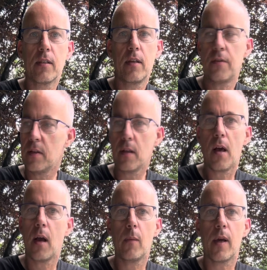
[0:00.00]
even on the
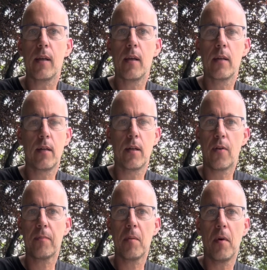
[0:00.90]
highway. They
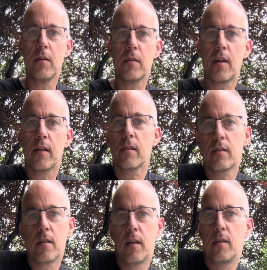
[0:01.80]
drop the motorcycles
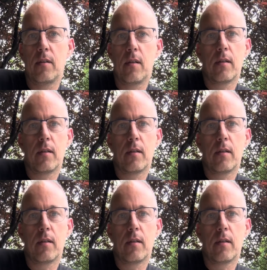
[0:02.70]
and they're